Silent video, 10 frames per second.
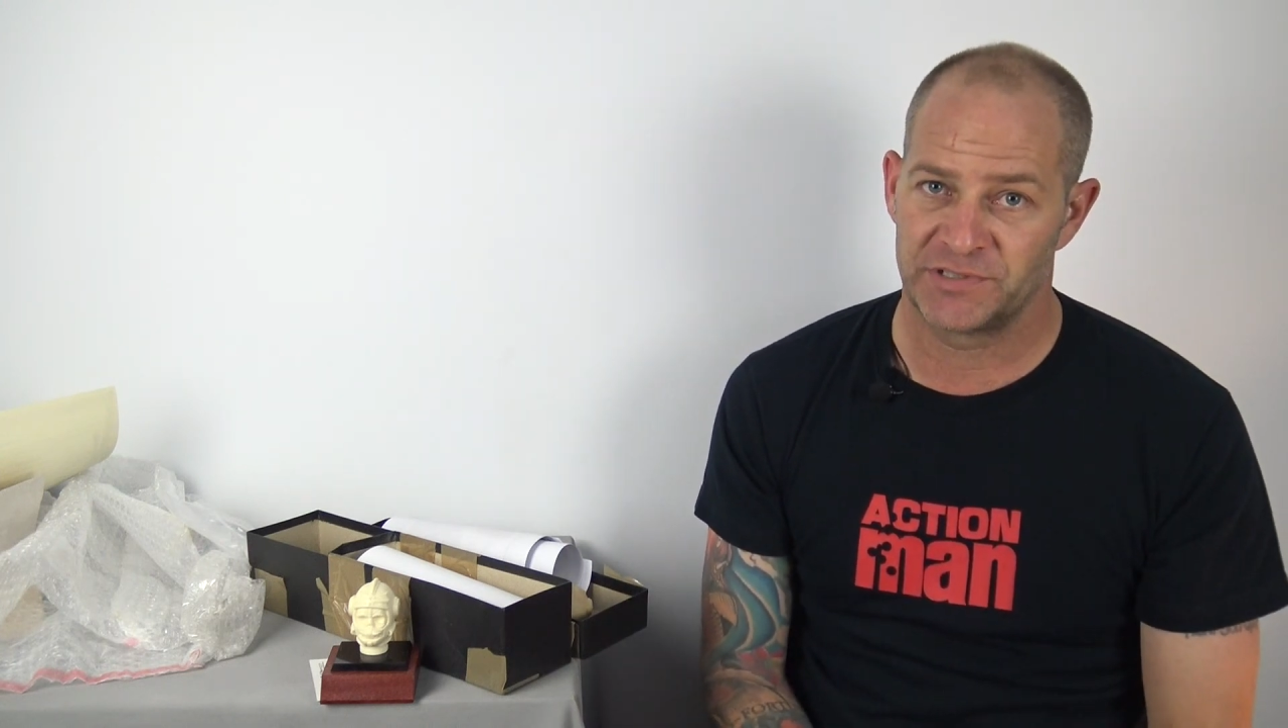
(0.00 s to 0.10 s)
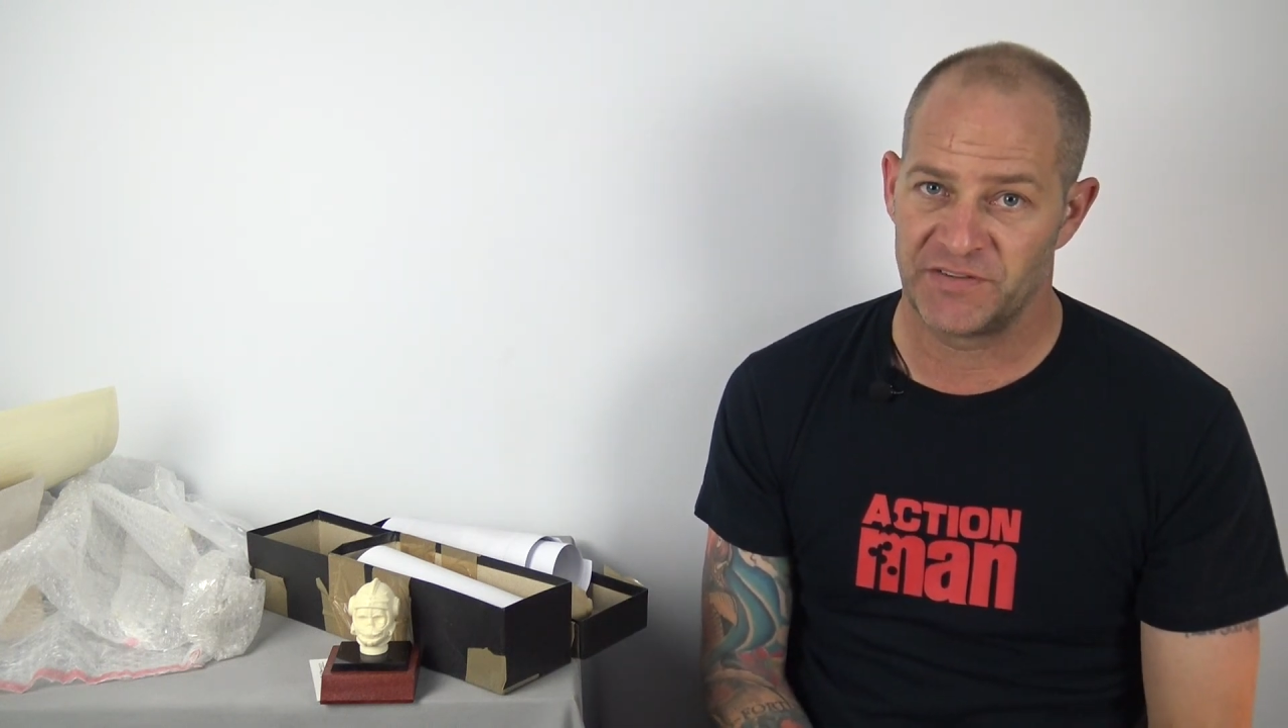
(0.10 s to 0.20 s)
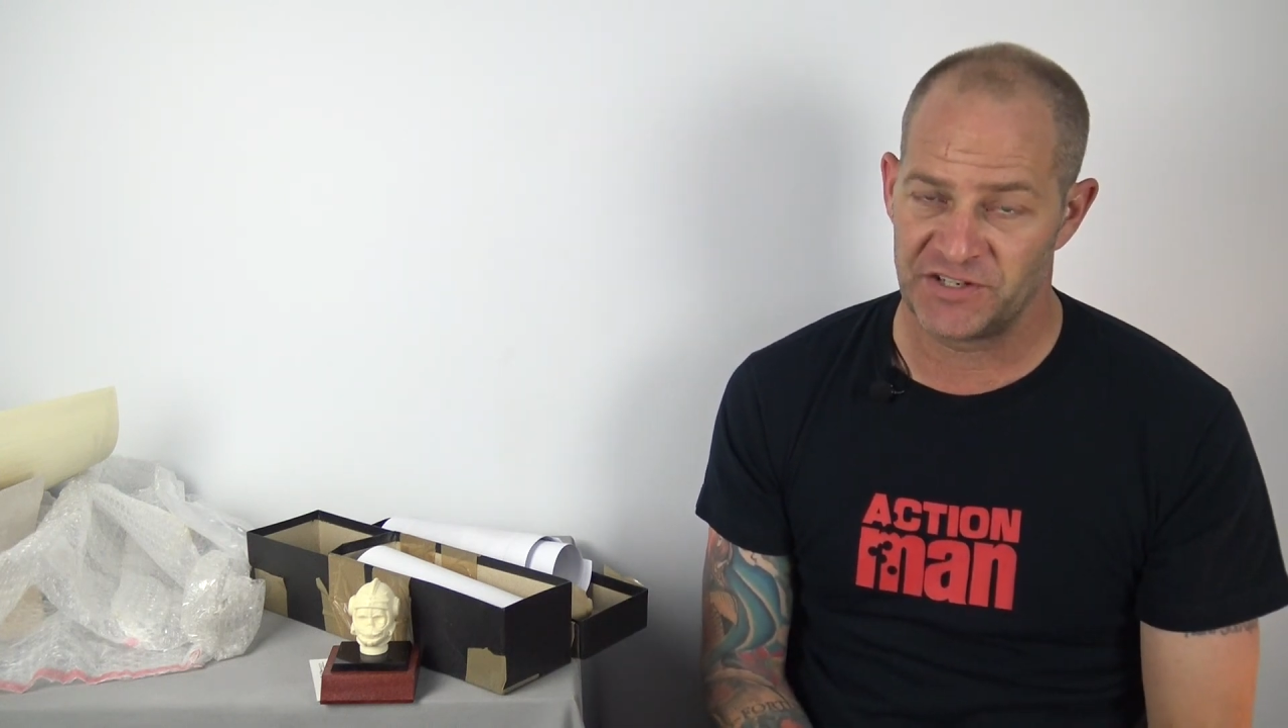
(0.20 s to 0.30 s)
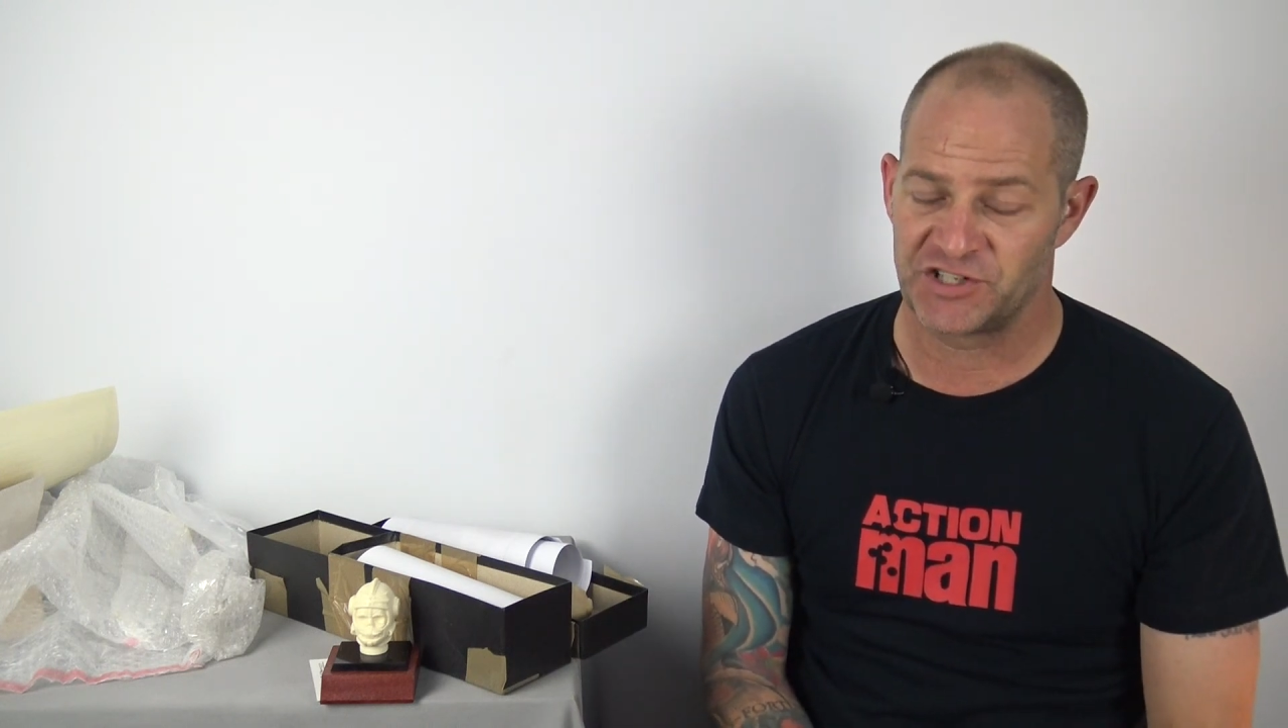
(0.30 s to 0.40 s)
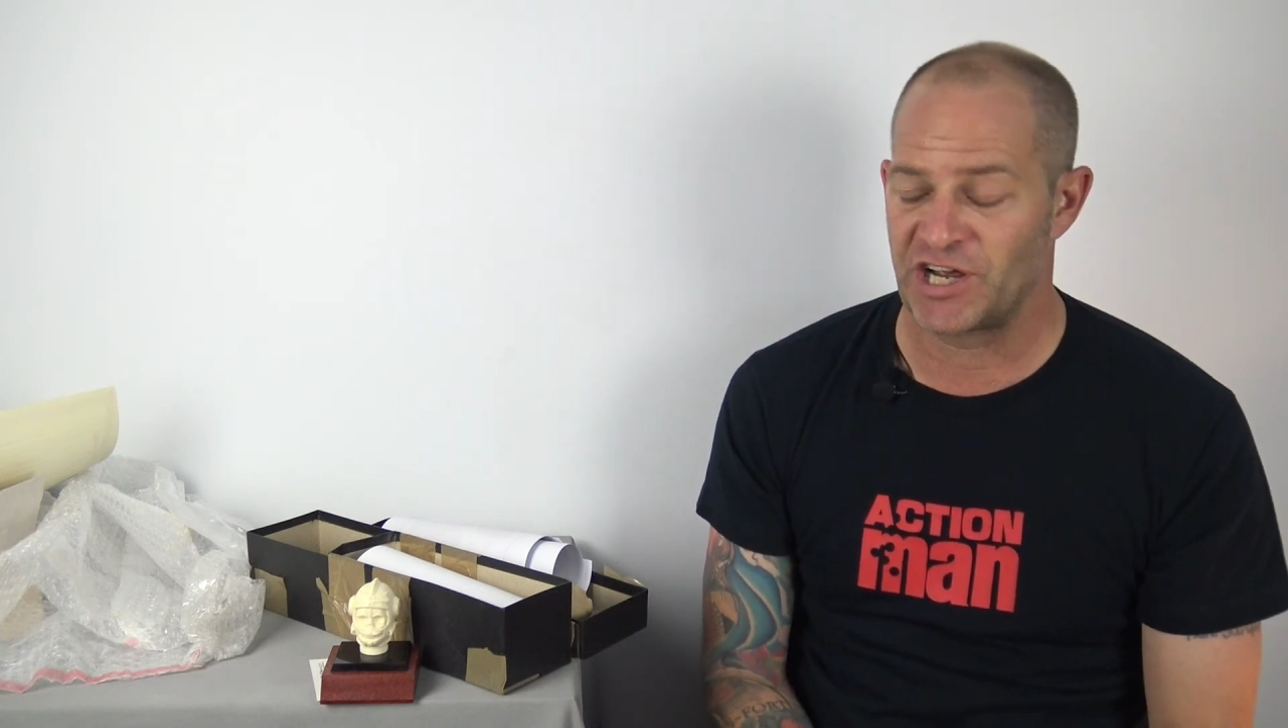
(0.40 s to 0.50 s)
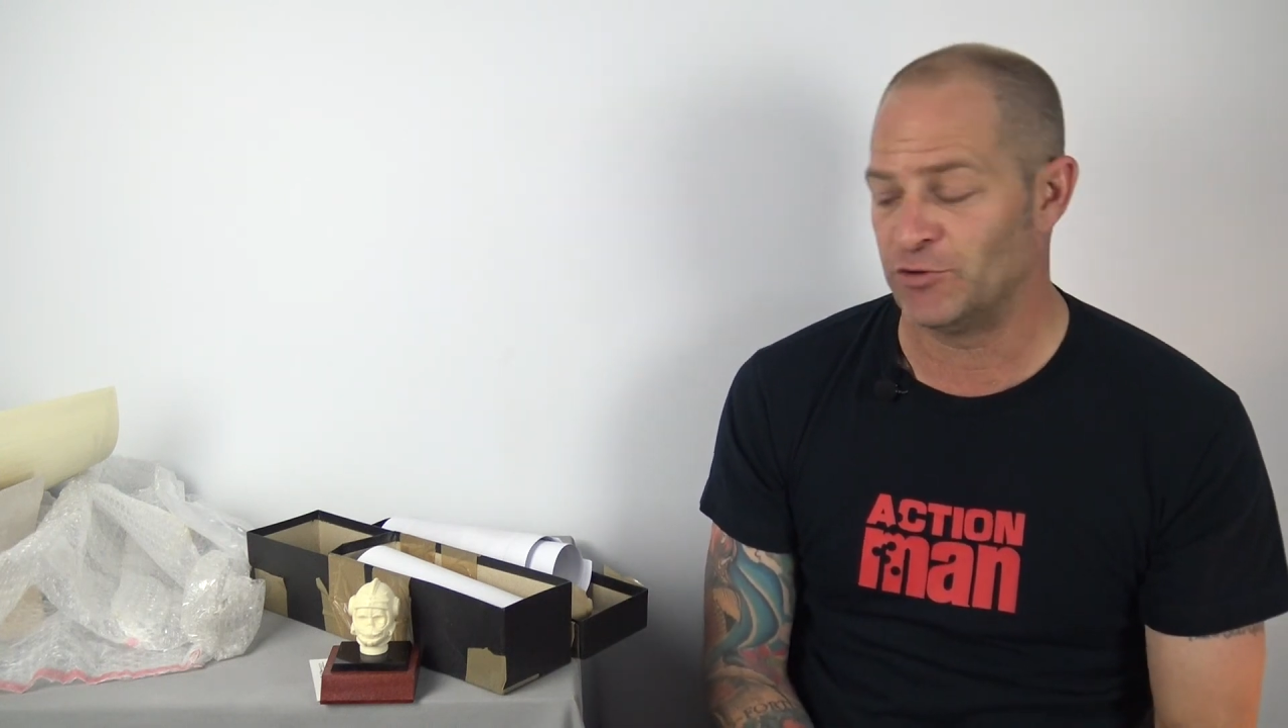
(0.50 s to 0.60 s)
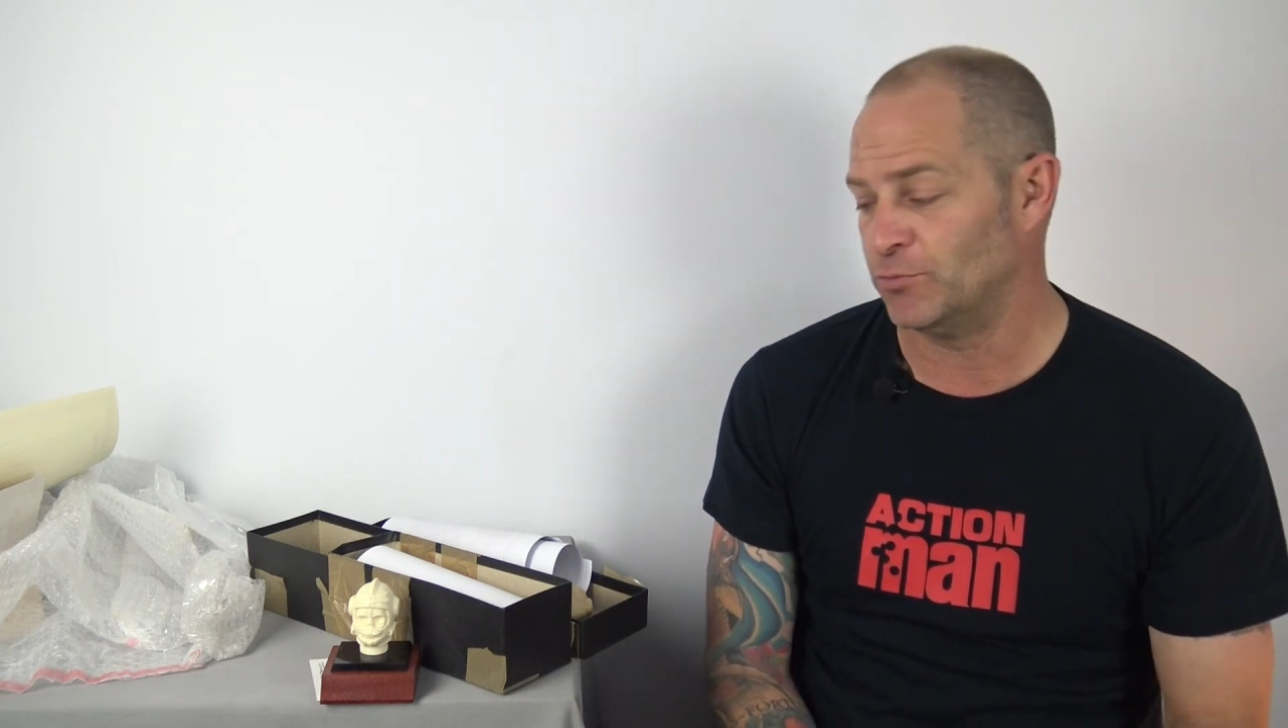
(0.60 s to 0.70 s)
to this channel